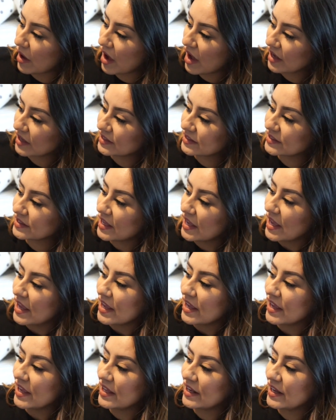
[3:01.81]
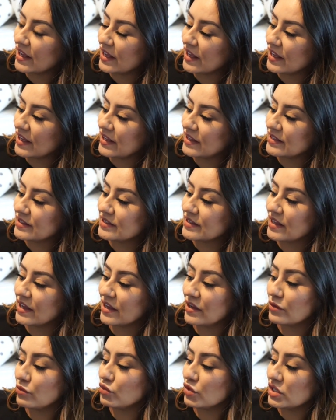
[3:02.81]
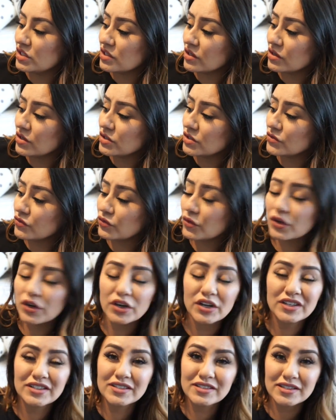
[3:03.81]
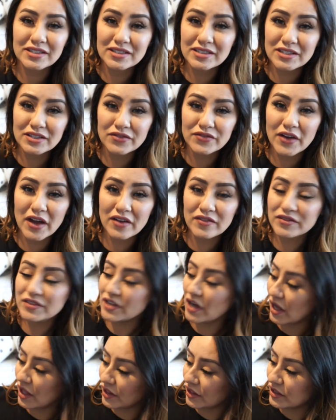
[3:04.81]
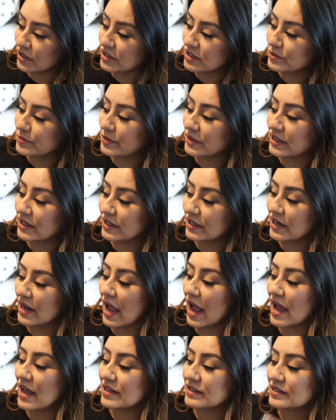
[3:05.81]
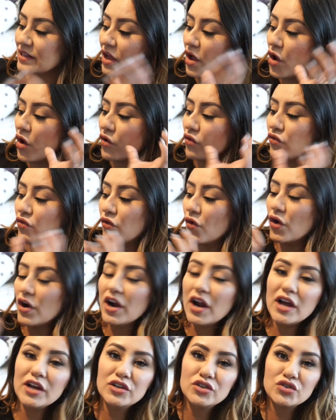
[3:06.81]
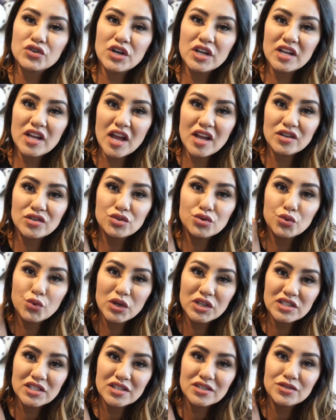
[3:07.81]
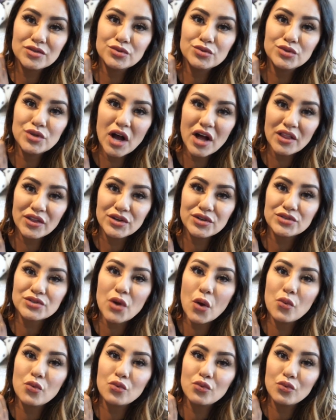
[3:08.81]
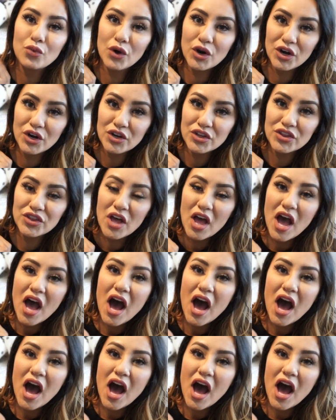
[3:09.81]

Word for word: box. It is, it retails for sixty-five dollars, but it has four hundred twenty-two dollars worth